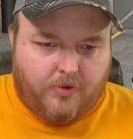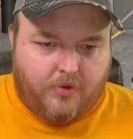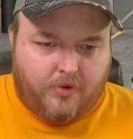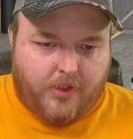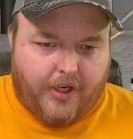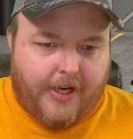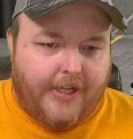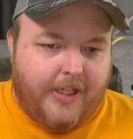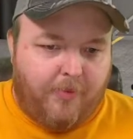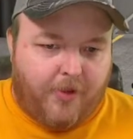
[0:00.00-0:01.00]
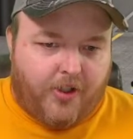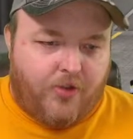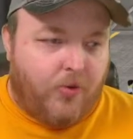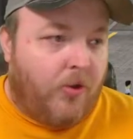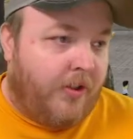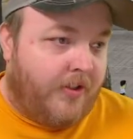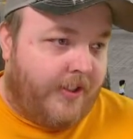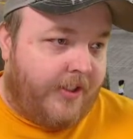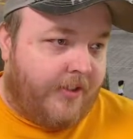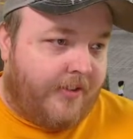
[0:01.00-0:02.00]
Okay, I need to put control wheels in
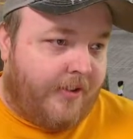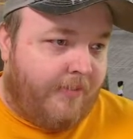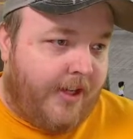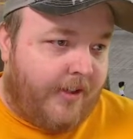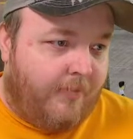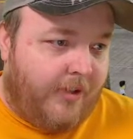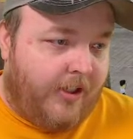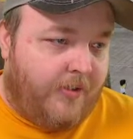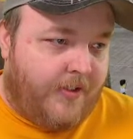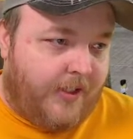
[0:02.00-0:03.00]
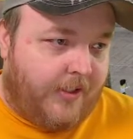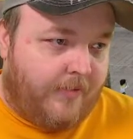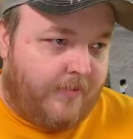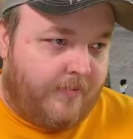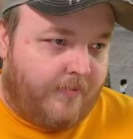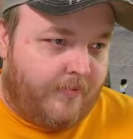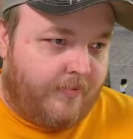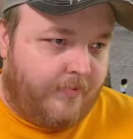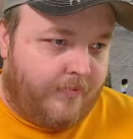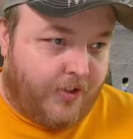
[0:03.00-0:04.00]
here because I'm not going to be using
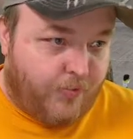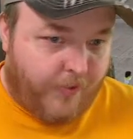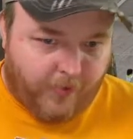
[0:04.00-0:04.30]
the swivel.